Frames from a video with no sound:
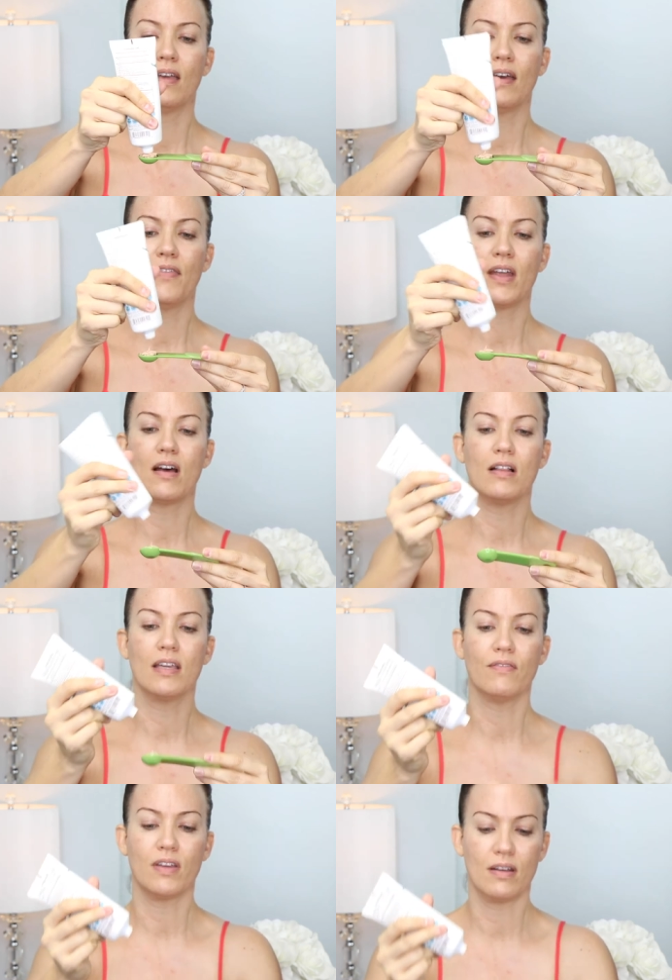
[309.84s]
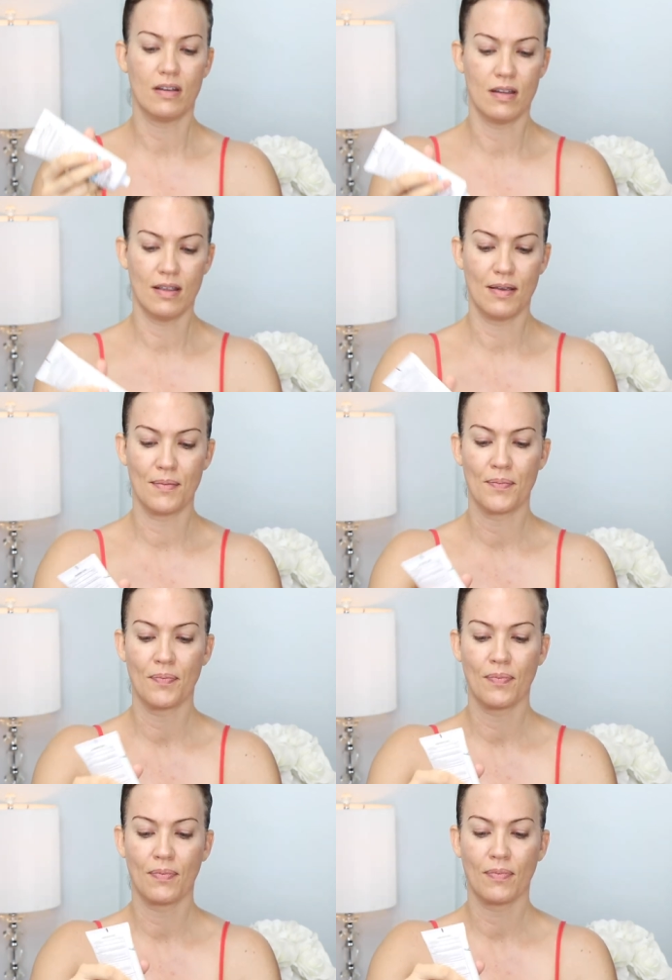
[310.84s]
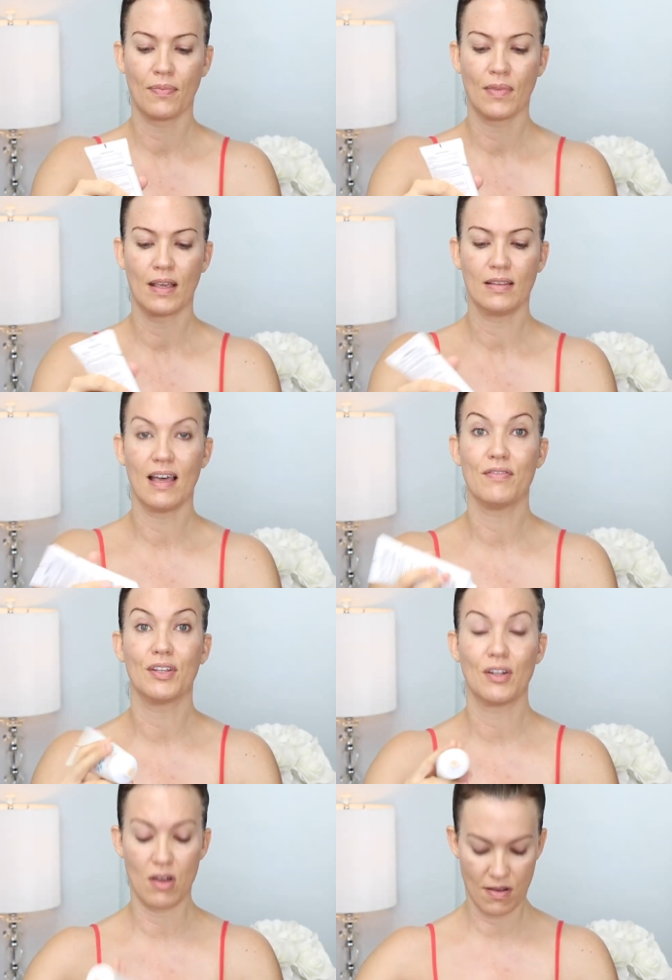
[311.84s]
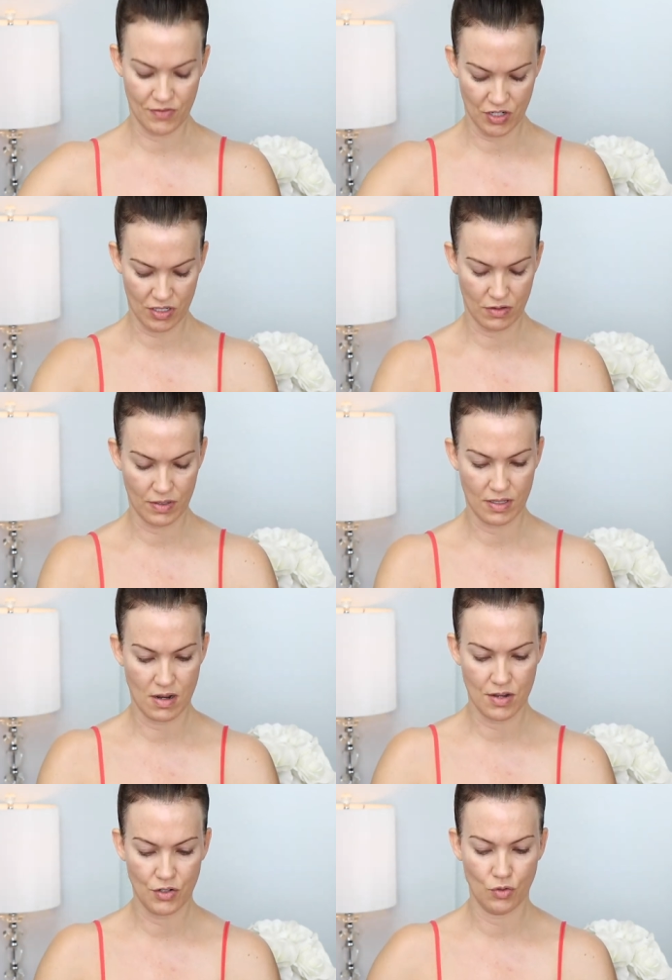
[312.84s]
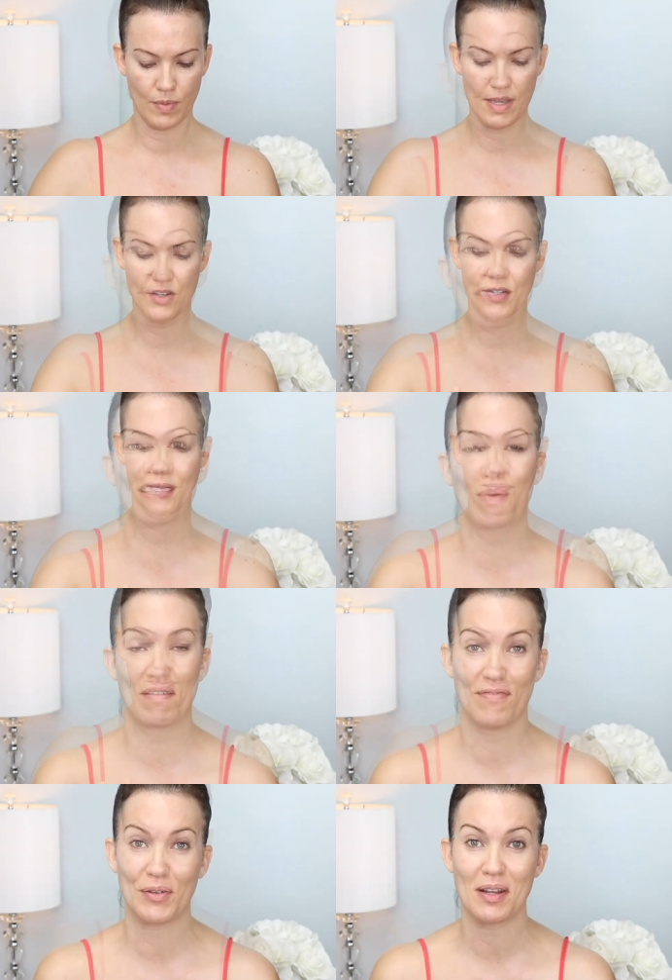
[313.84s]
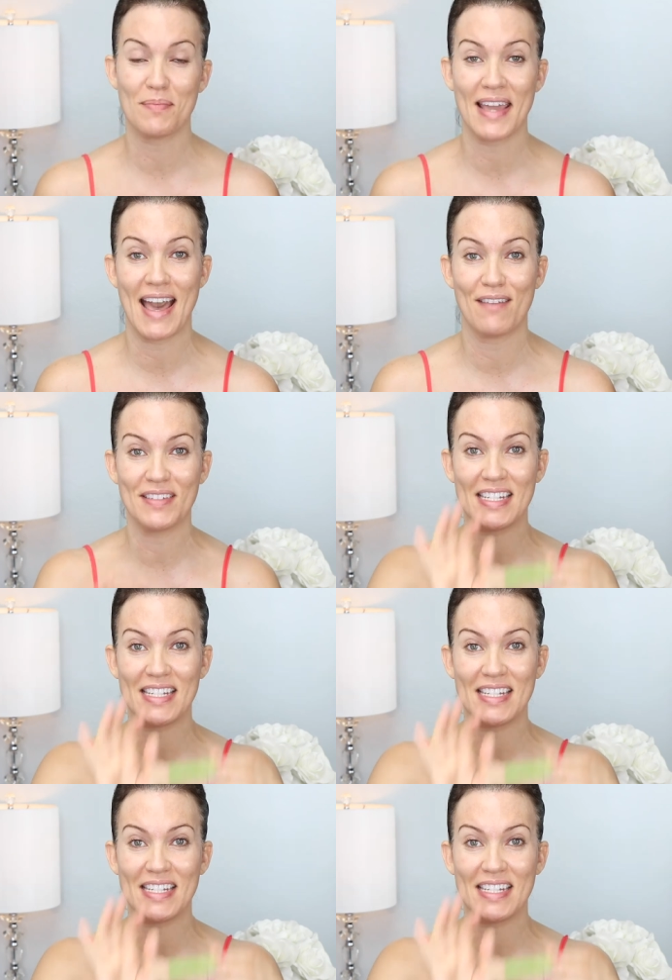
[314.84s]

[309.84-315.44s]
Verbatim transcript: and then I'll even level it off just so it's not too much. So I filled up my half a